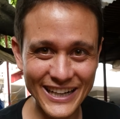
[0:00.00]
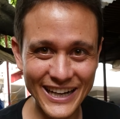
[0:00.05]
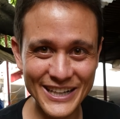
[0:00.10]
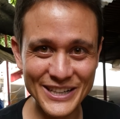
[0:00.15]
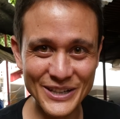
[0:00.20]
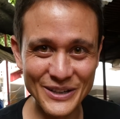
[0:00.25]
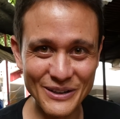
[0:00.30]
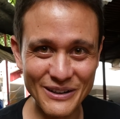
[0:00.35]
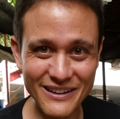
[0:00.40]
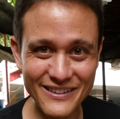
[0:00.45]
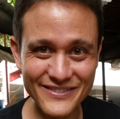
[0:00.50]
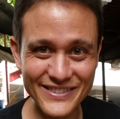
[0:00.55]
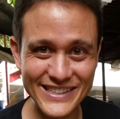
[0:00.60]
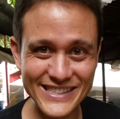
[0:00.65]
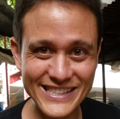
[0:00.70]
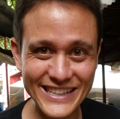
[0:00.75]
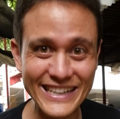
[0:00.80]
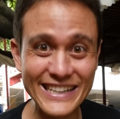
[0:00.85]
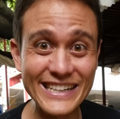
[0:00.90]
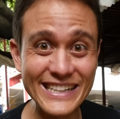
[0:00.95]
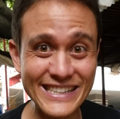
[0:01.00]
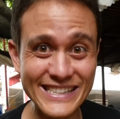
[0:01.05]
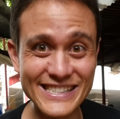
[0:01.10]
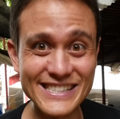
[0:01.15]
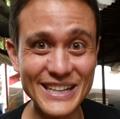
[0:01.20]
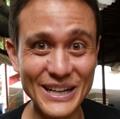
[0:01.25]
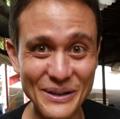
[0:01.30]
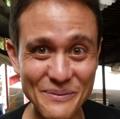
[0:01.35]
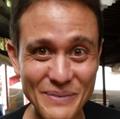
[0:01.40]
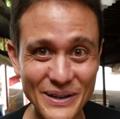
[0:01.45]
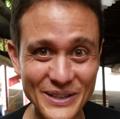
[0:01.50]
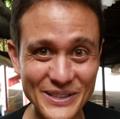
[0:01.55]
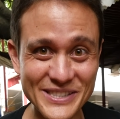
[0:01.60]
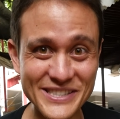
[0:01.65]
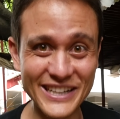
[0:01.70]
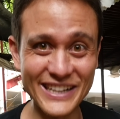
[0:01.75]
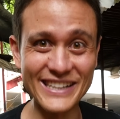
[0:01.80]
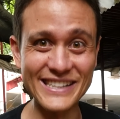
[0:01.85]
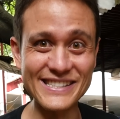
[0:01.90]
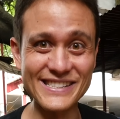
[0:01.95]
I know of is Indian style butter
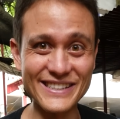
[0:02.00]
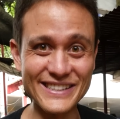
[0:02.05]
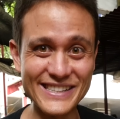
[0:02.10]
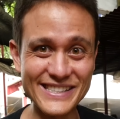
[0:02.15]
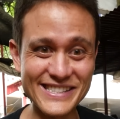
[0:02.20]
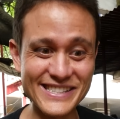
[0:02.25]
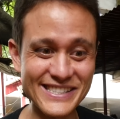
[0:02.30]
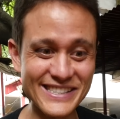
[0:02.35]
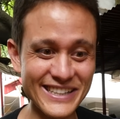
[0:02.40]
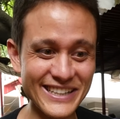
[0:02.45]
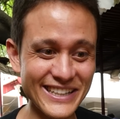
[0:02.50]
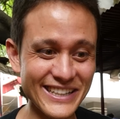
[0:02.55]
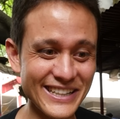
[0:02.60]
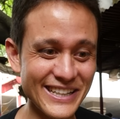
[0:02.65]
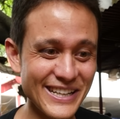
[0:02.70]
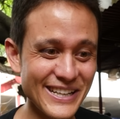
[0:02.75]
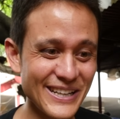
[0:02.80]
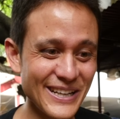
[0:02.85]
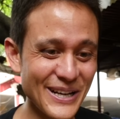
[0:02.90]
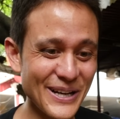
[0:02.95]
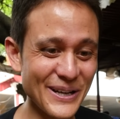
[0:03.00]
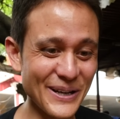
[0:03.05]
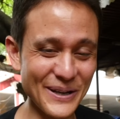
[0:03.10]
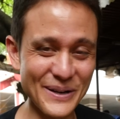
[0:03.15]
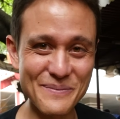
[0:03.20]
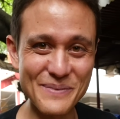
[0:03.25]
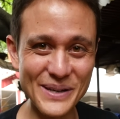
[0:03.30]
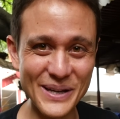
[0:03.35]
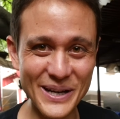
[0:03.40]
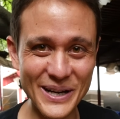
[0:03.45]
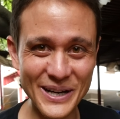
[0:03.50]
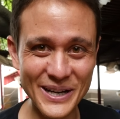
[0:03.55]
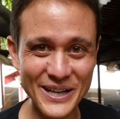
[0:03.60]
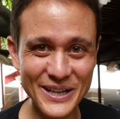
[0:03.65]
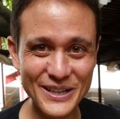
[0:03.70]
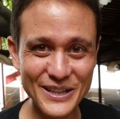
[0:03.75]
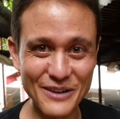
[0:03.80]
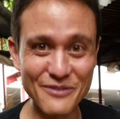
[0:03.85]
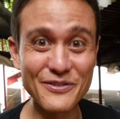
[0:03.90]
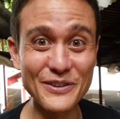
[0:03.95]
chicken, so this is gonna be a
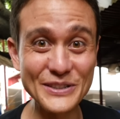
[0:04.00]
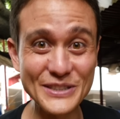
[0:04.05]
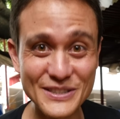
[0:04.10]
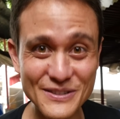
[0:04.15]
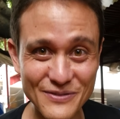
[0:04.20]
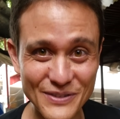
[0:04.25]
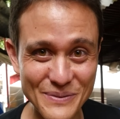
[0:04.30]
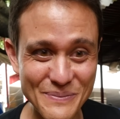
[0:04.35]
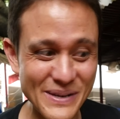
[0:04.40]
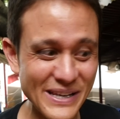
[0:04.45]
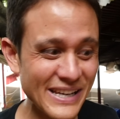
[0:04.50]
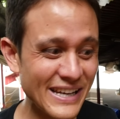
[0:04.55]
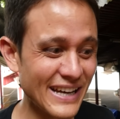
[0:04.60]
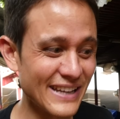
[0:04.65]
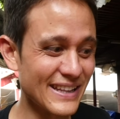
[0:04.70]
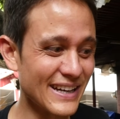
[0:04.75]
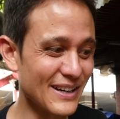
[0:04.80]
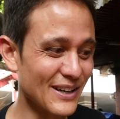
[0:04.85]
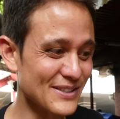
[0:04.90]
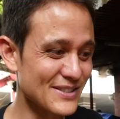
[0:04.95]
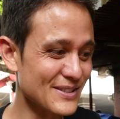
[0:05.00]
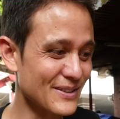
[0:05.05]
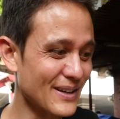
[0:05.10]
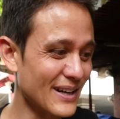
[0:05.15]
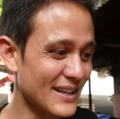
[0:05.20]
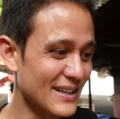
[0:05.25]
first for me. And then also got